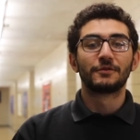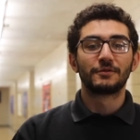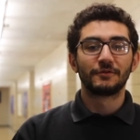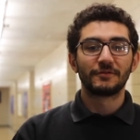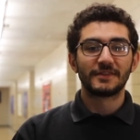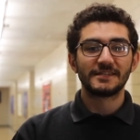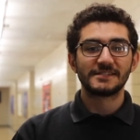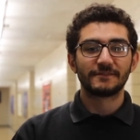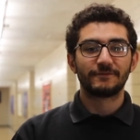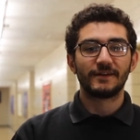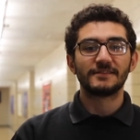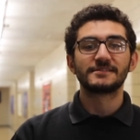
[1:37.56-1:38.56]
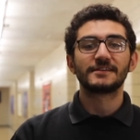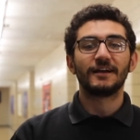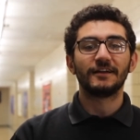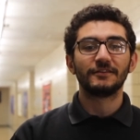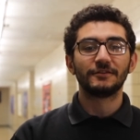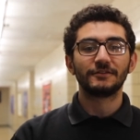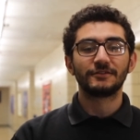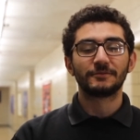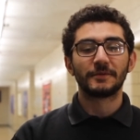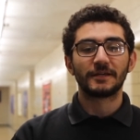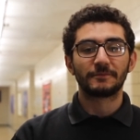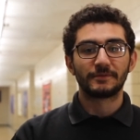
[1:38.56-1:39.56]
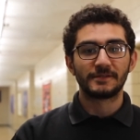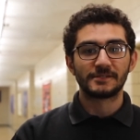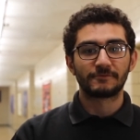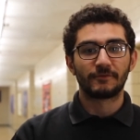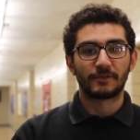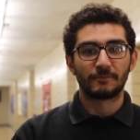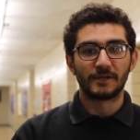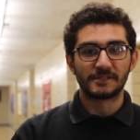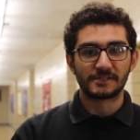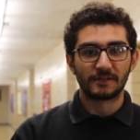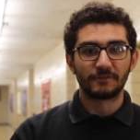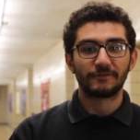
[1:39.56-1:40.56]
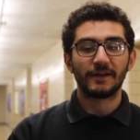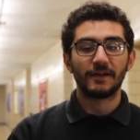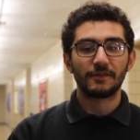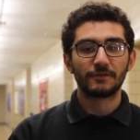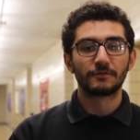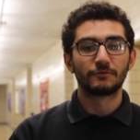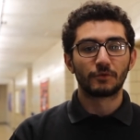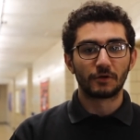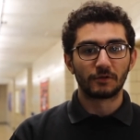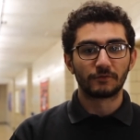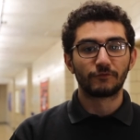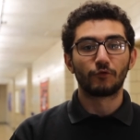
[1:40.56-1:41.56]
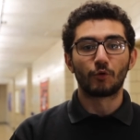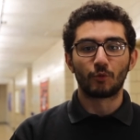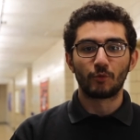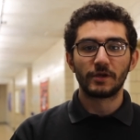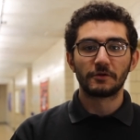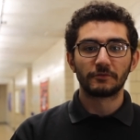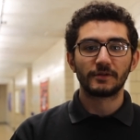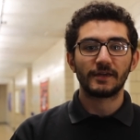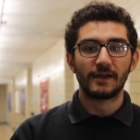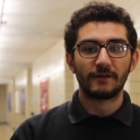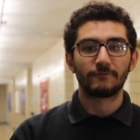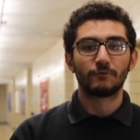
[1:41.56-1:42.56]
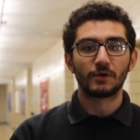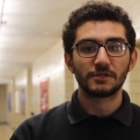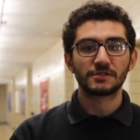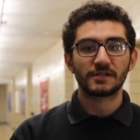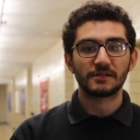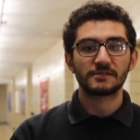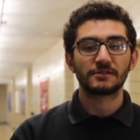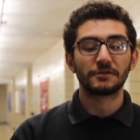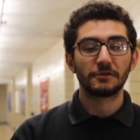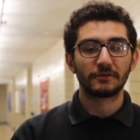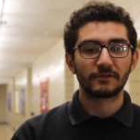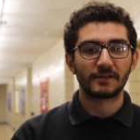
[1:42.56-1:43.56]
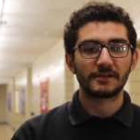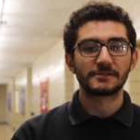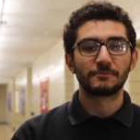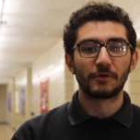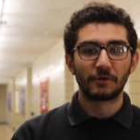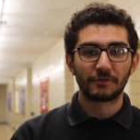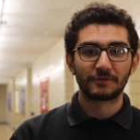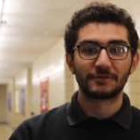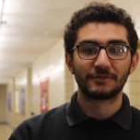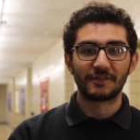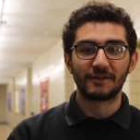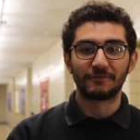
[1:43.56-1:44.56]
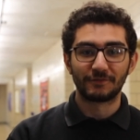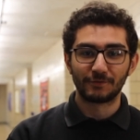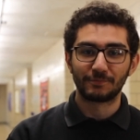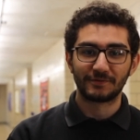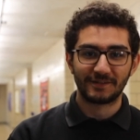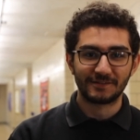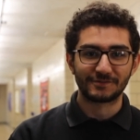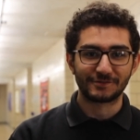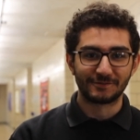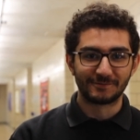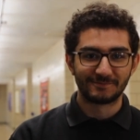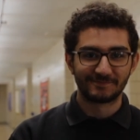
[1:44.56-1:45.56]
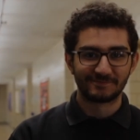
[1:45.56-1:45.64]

Through these events, I learned to make peace with myself and the world for we only have one chance to utilize both to their full potential.